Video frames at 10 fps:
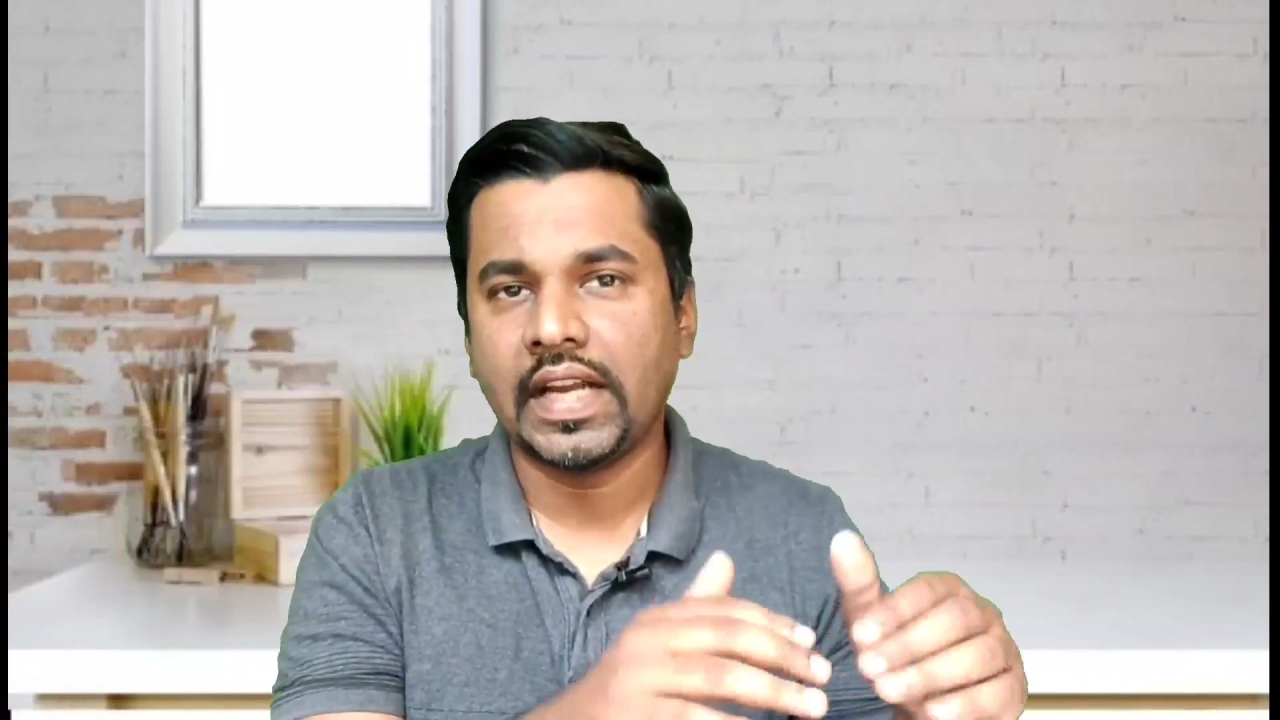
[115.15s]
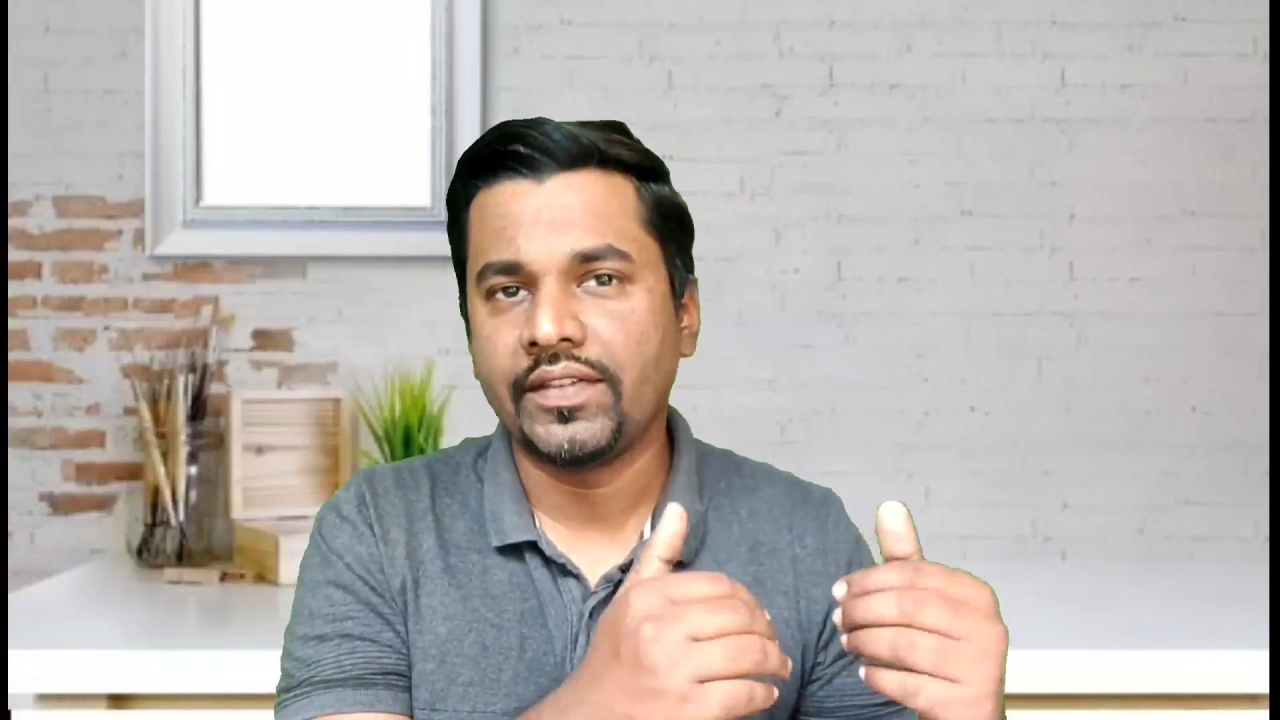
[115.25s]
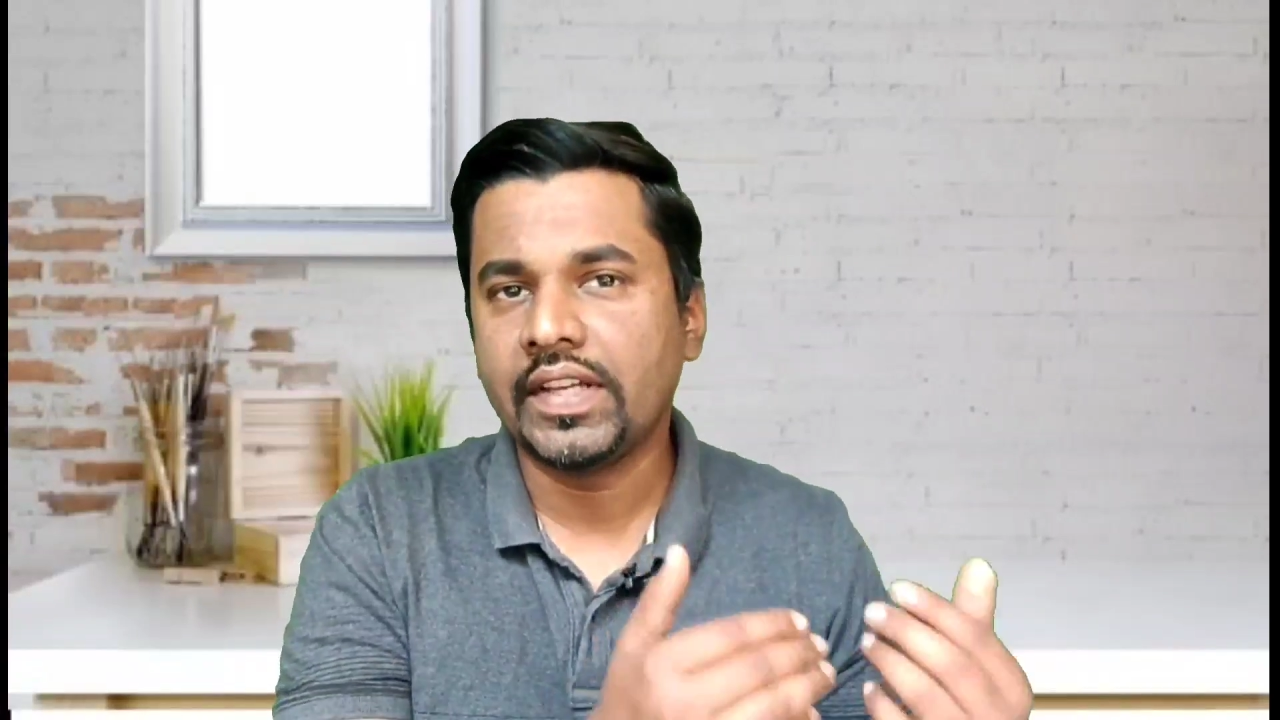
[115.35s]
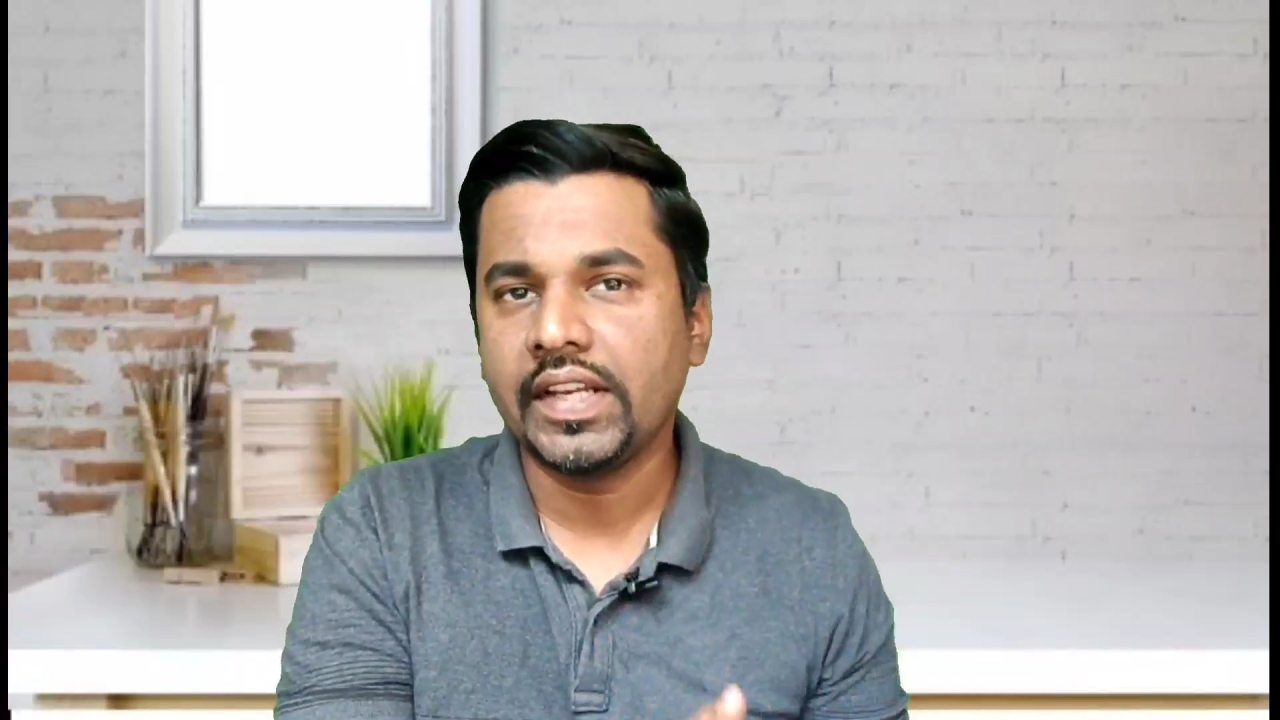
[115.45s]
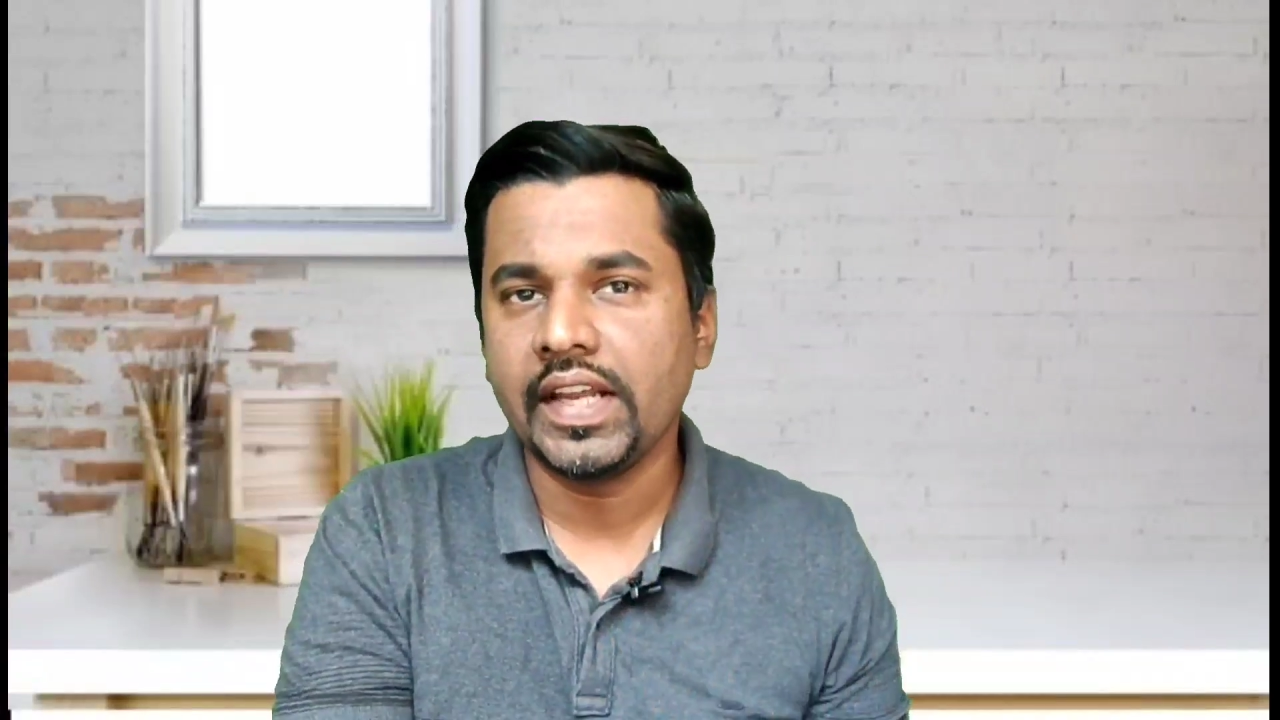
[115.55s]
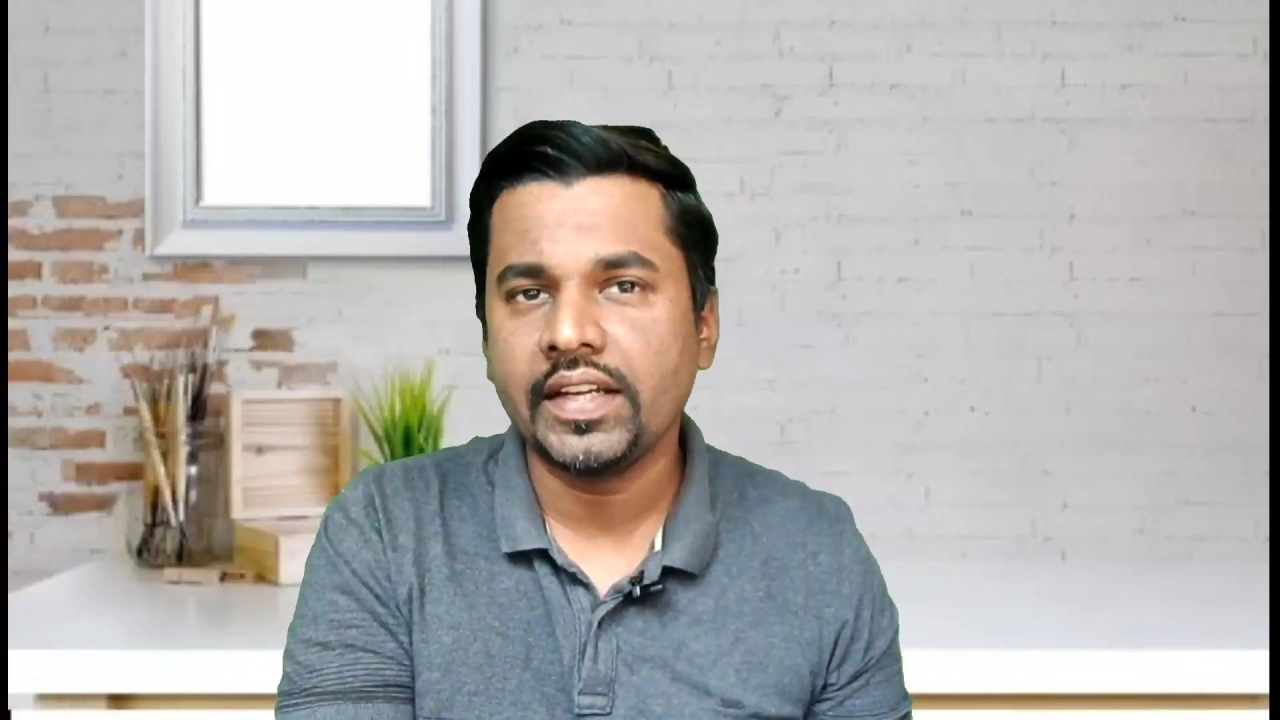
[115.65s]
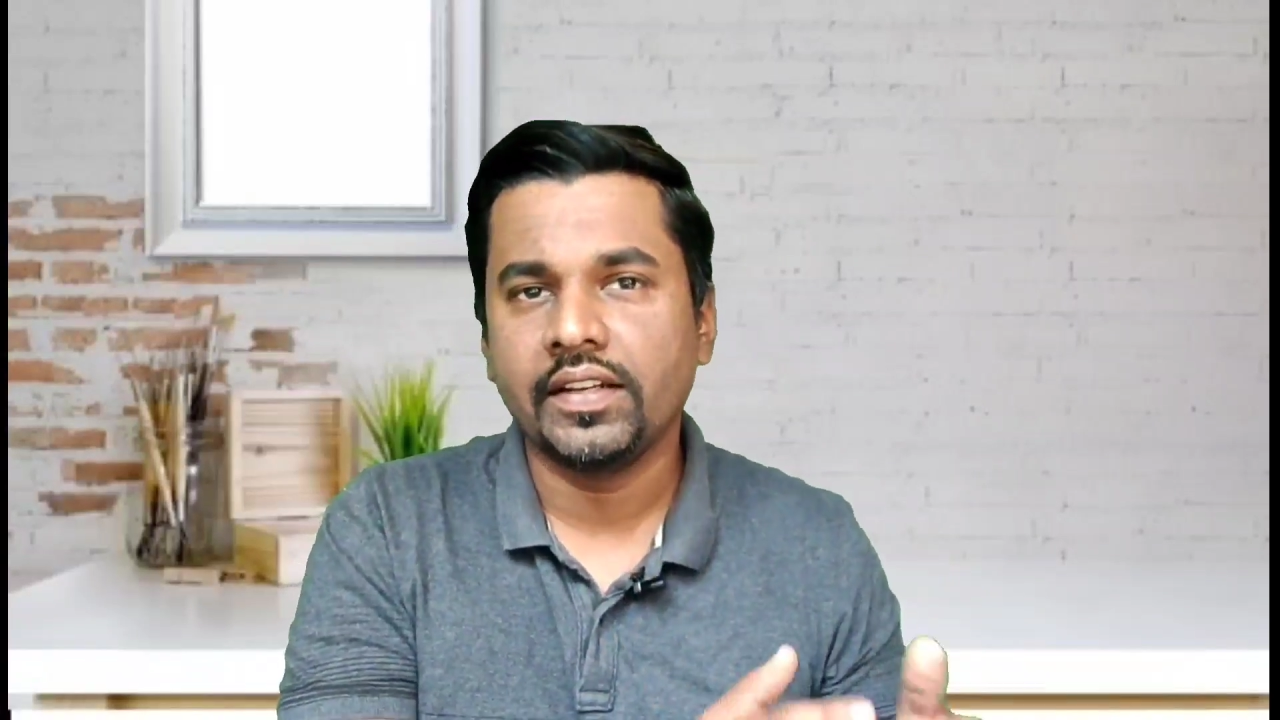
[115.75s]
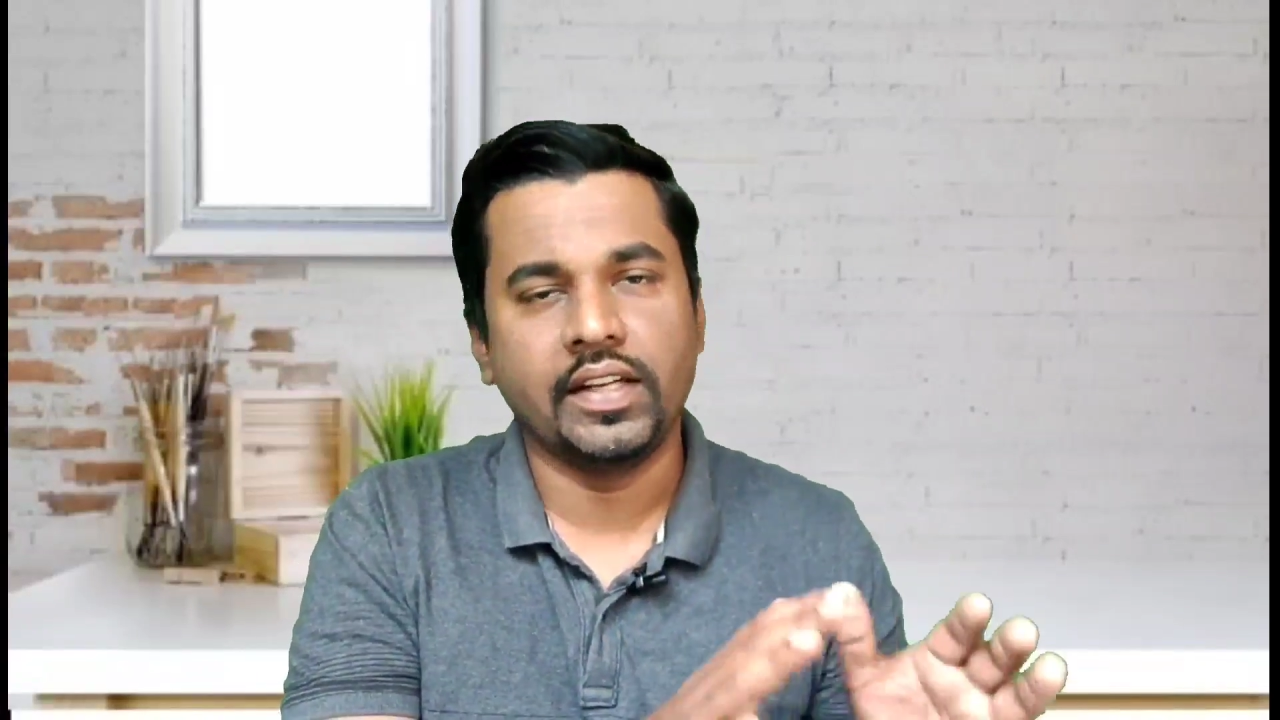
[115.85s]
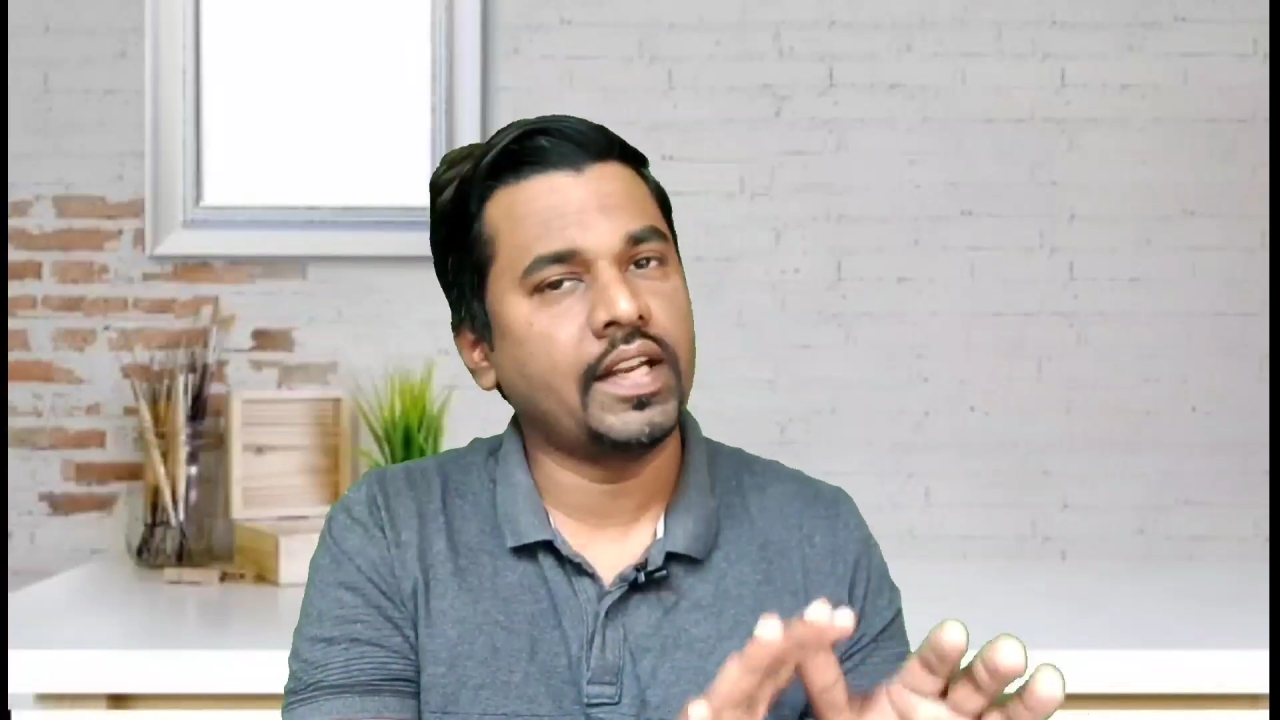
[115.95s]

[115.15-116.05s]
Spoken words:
that we create,